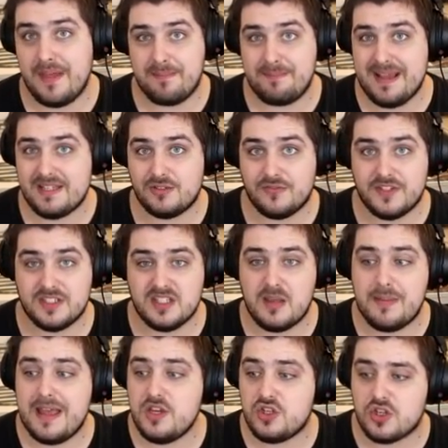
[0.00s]
they're based off the
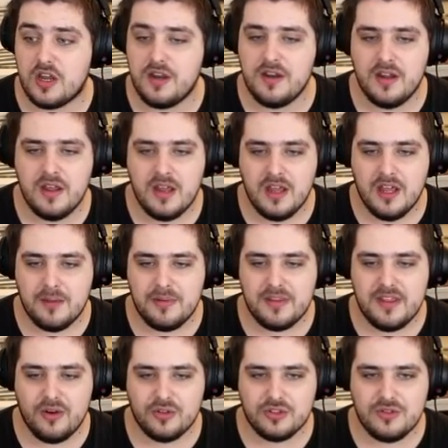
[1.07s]
same engine, but
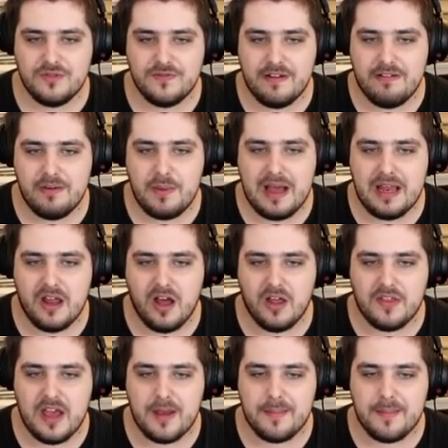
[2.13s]
they're not doing very well, are they?